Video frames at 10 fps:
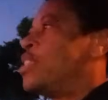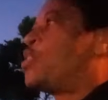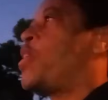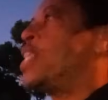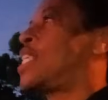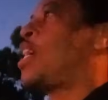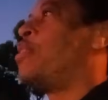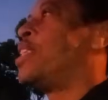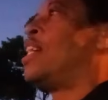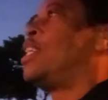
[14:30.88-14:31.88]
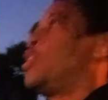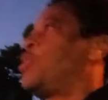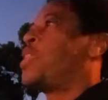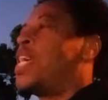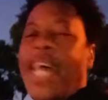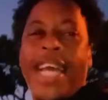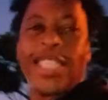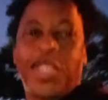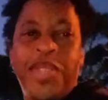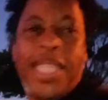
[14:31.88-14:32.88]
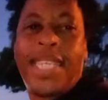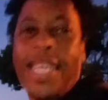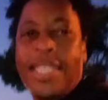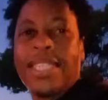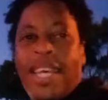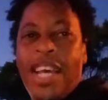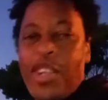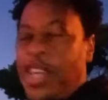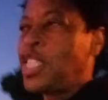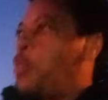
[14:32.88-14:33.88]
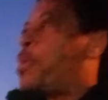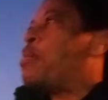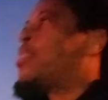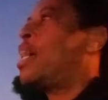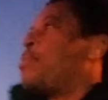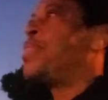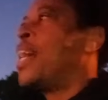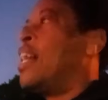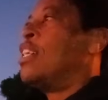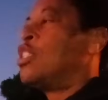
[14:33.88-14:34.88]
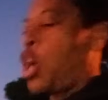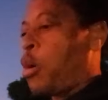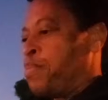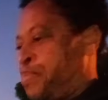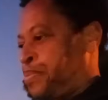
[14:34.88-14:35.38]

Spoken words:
Dress code to the nines, to the T's. You understand what I'm saying? So